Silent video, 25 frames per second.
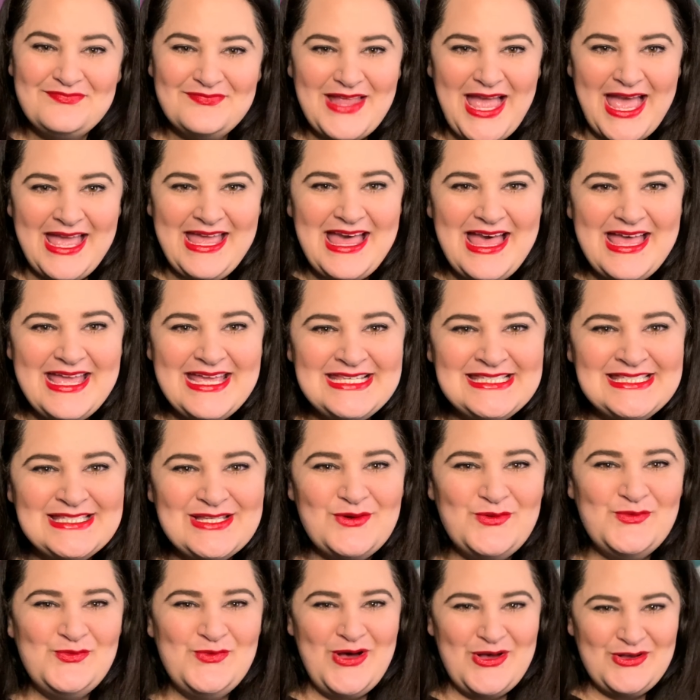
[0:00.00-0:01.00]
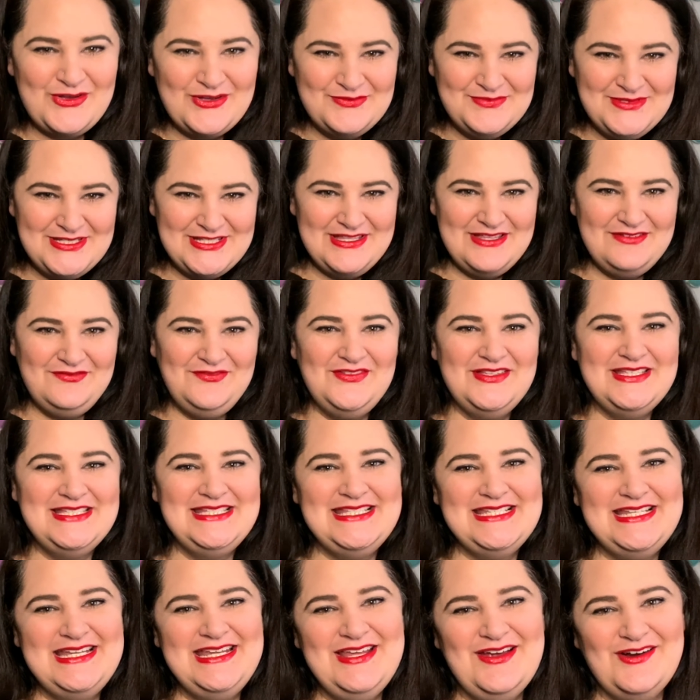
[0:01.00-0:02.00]
Hi guys, welcome to the
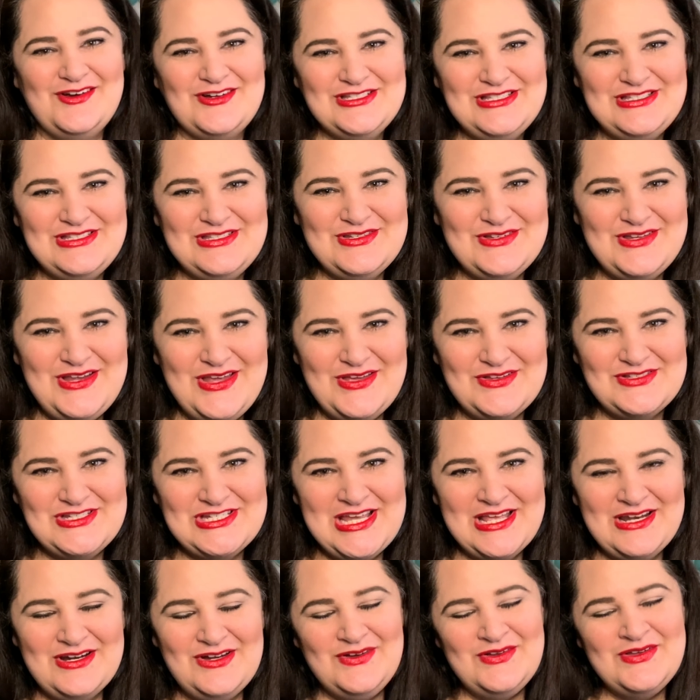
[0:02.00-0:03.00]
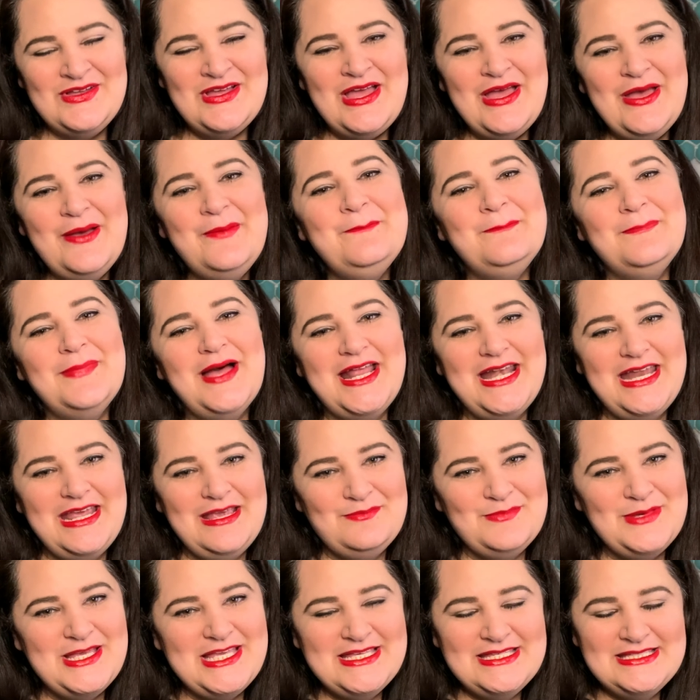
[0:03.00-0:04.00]
Felicity Yarn Studio channel. My
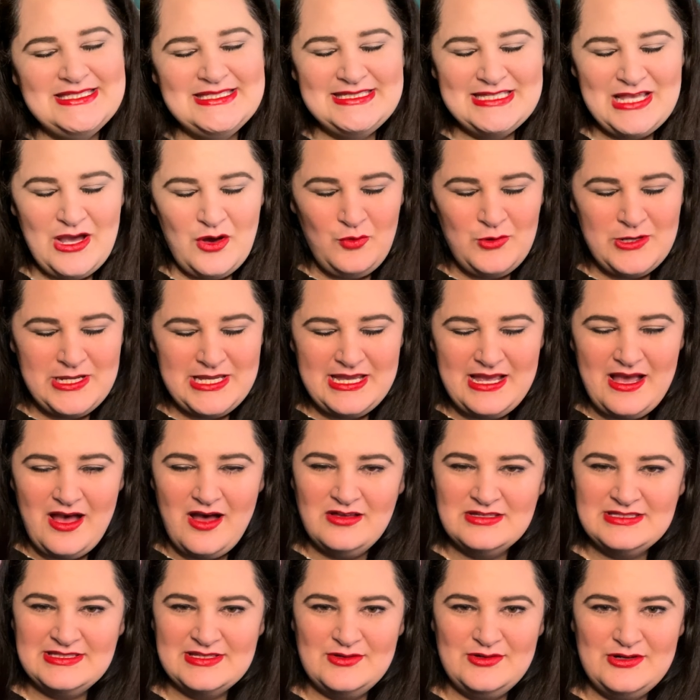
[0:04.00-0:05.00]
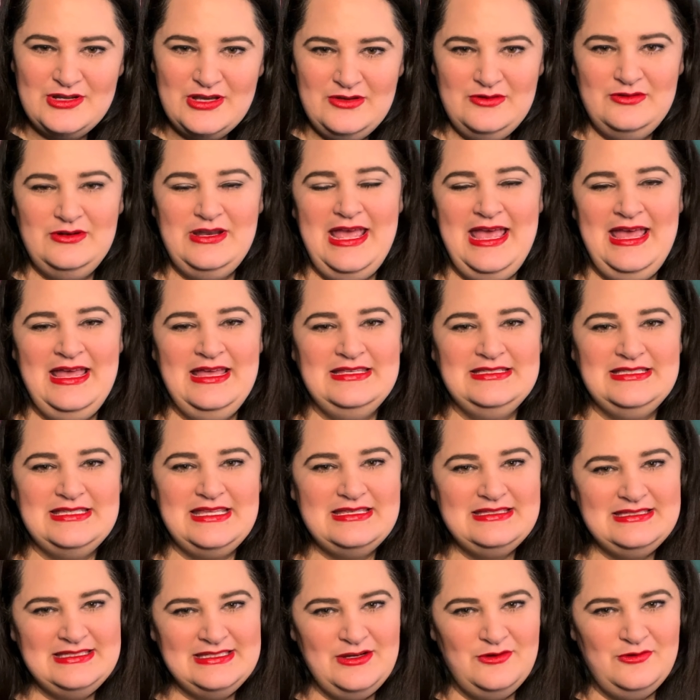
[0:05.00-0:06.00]
name is Zoe, also known as
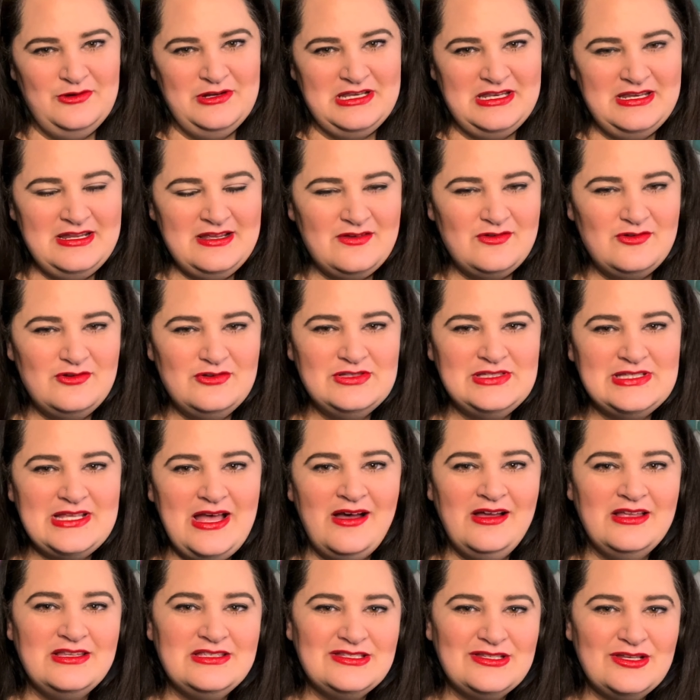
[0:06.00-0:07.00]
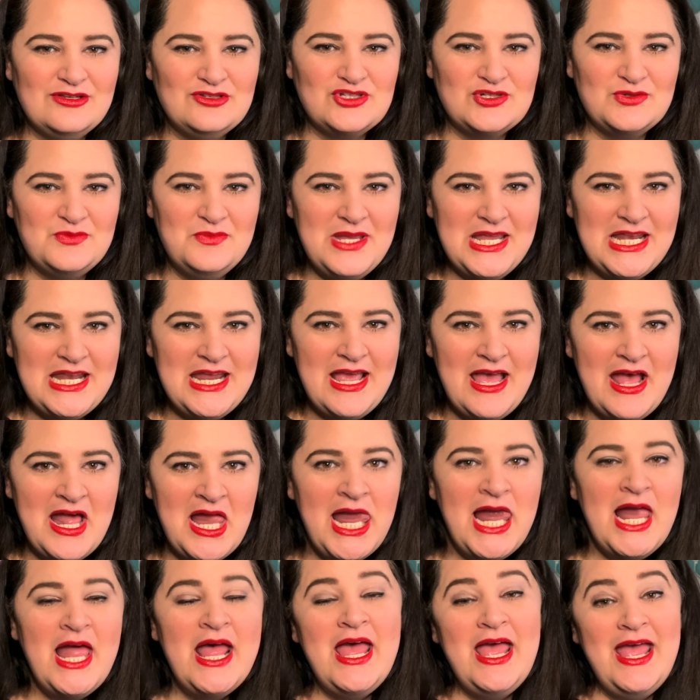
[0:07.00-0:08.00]
Zoe Nichols on social media,
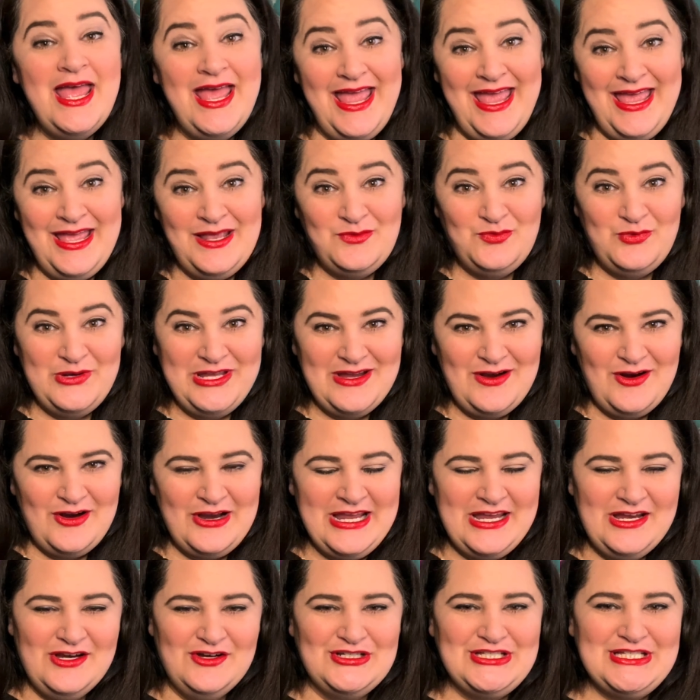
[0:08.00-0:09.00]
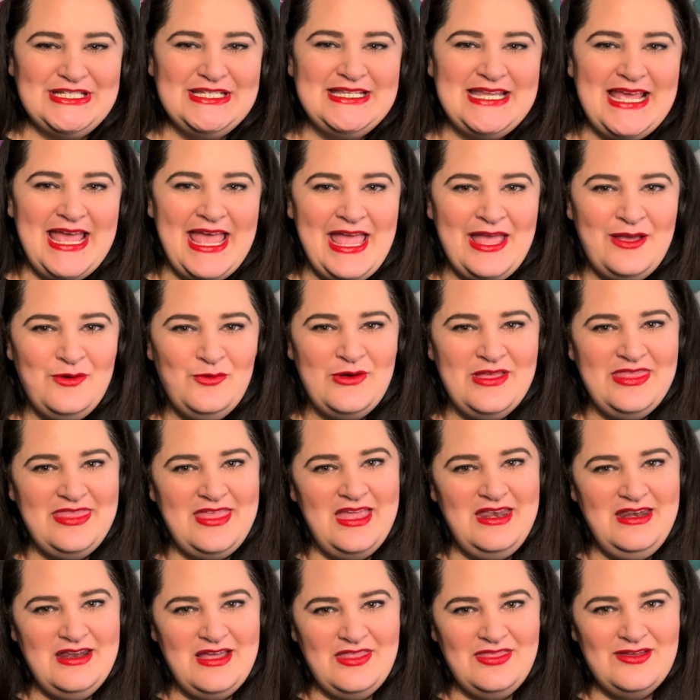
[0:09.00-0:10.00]
and we are here today with
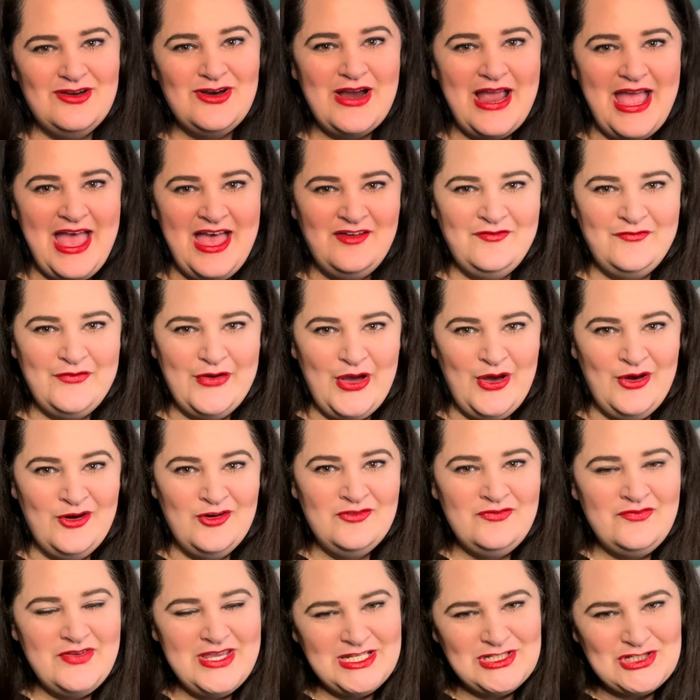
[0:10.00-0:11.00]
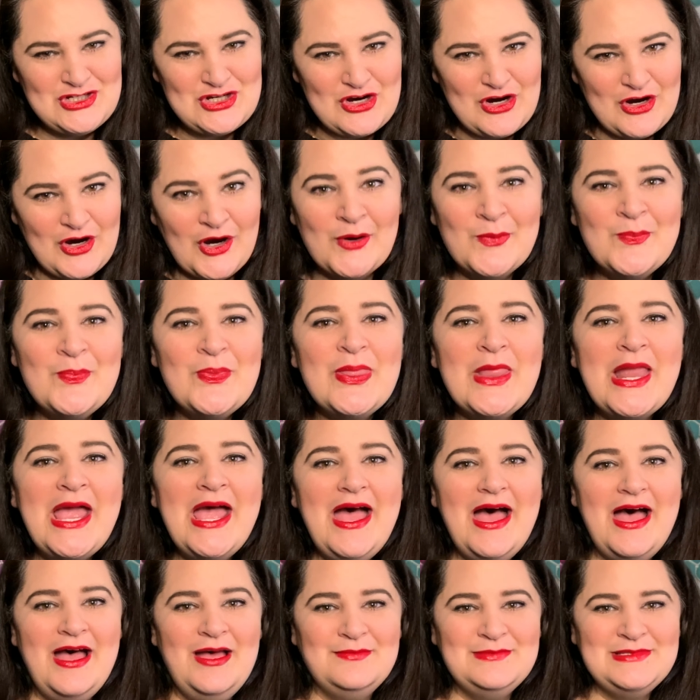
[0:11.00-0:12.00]
another FO feature.
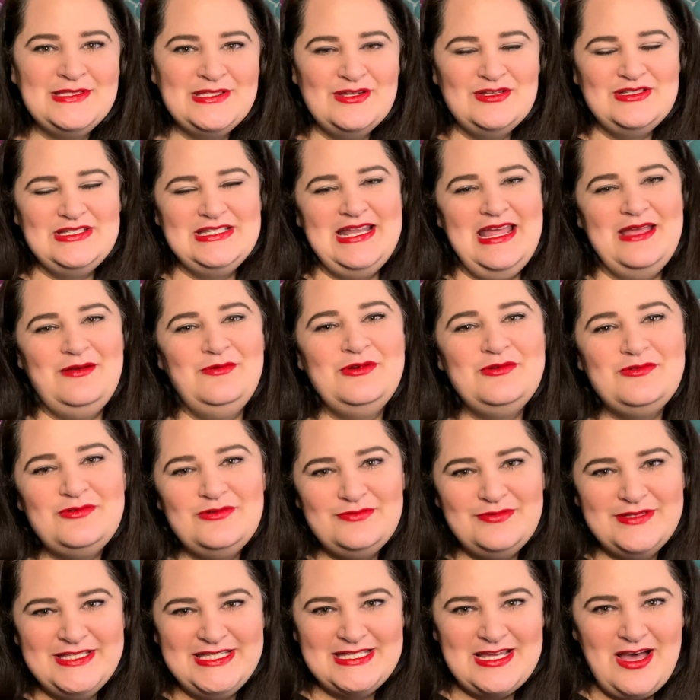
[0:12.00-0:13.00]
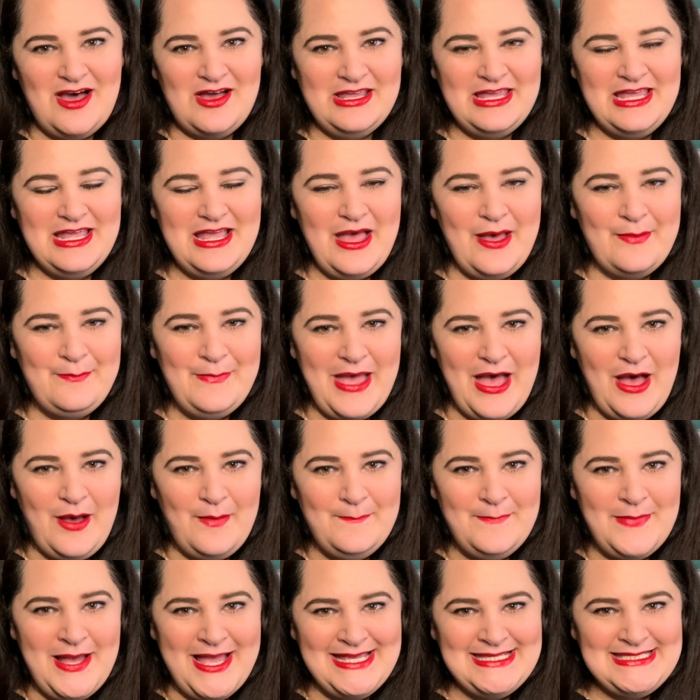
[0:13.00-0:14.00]
So today we will be talking about
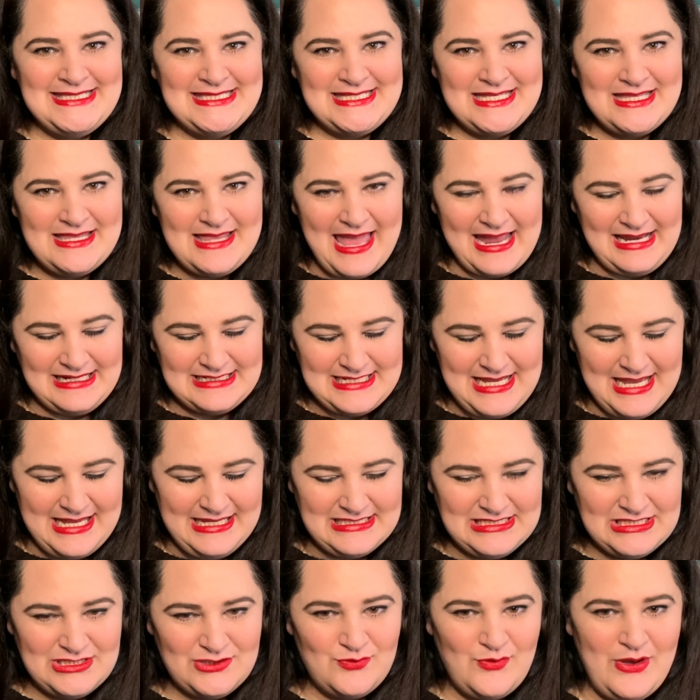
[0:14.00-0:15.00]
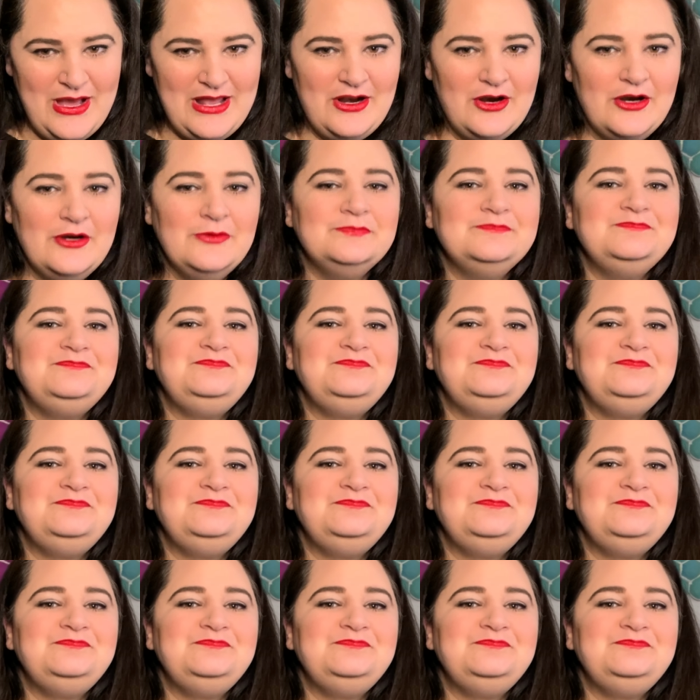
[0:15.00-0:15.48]
my Stalactite sweater.